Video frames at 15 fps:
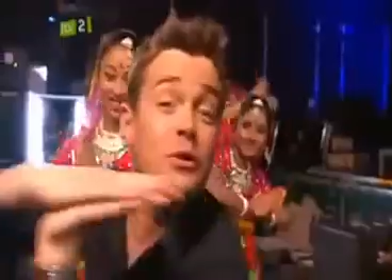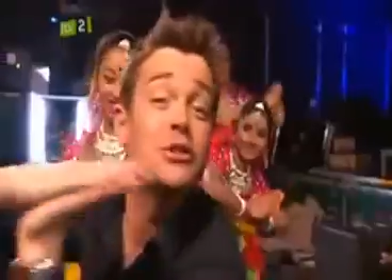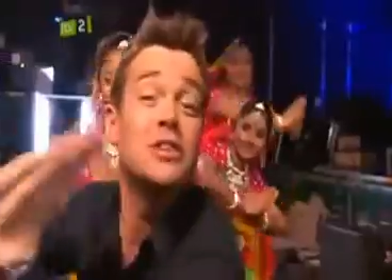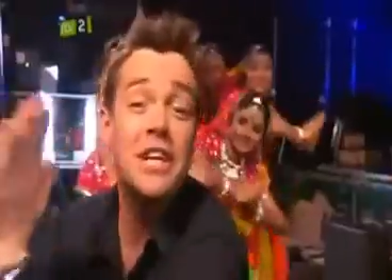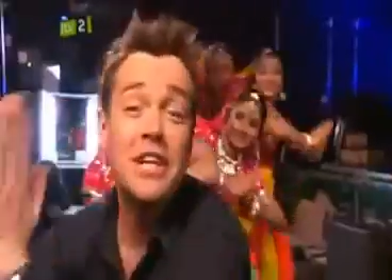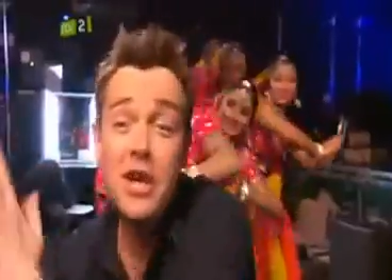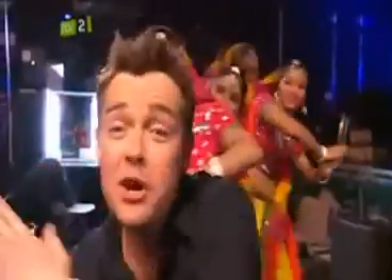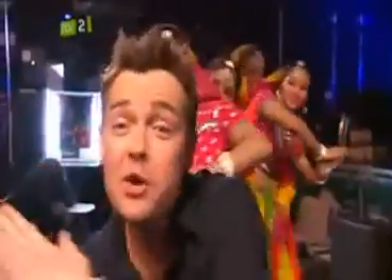we'll
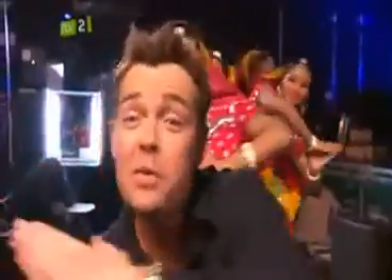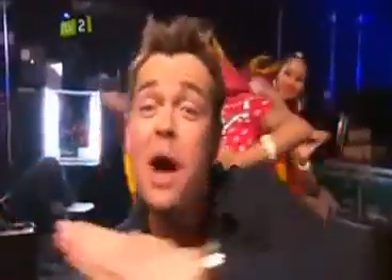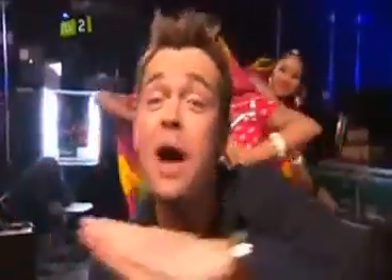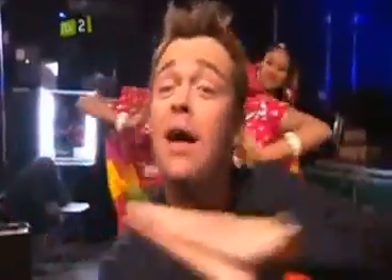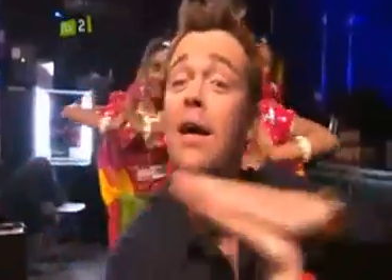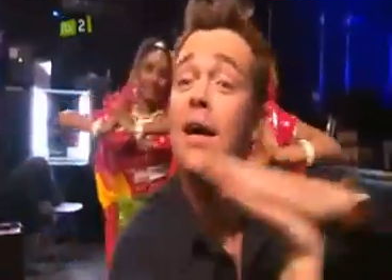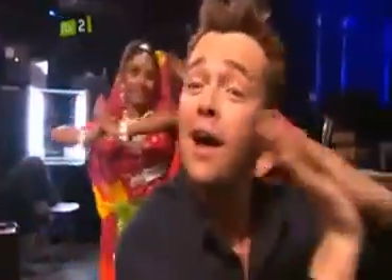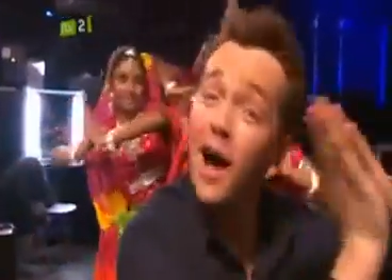see you
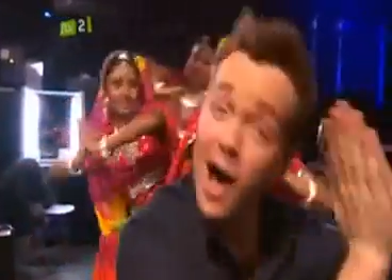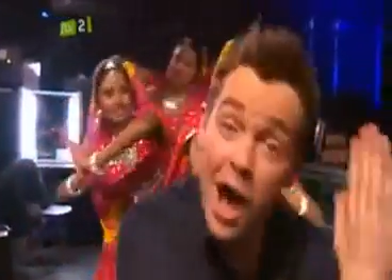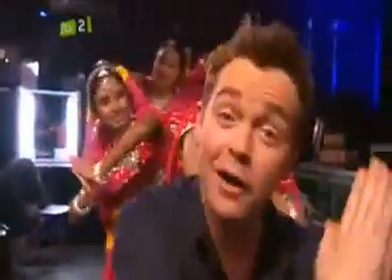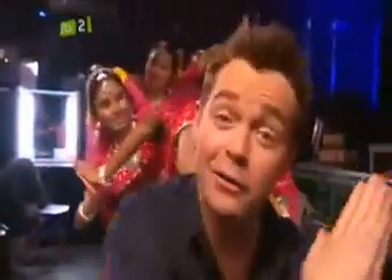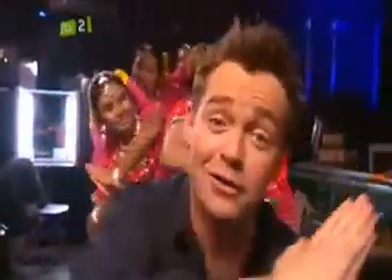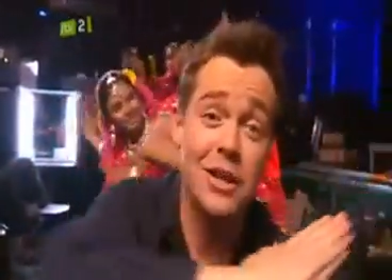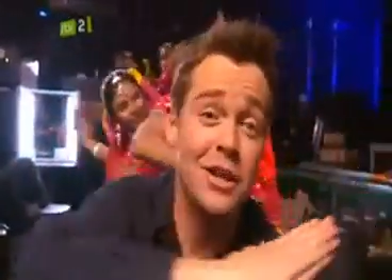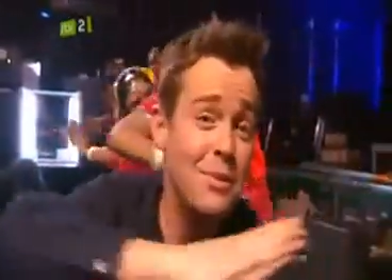
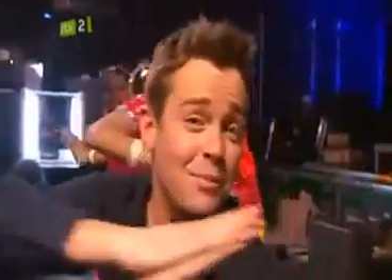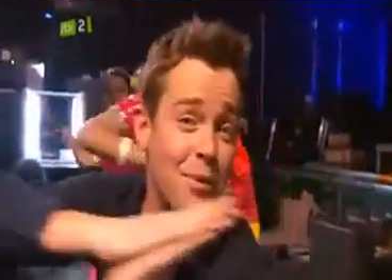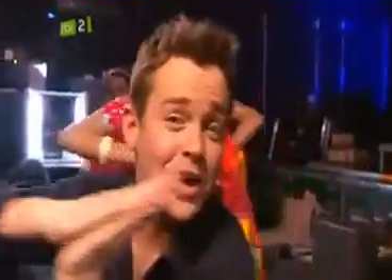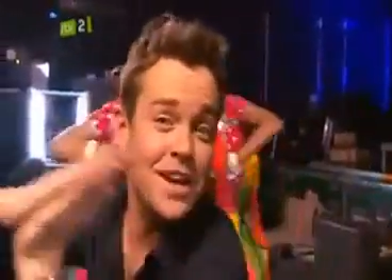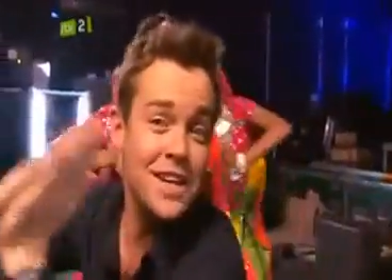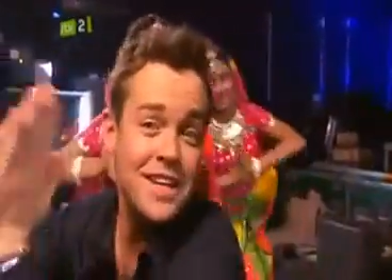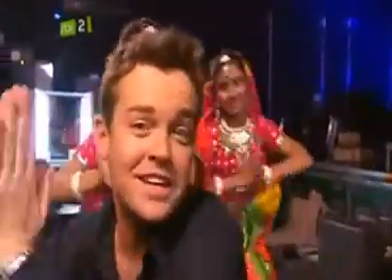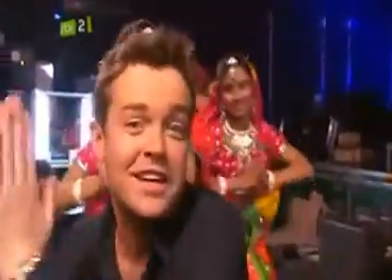after the break.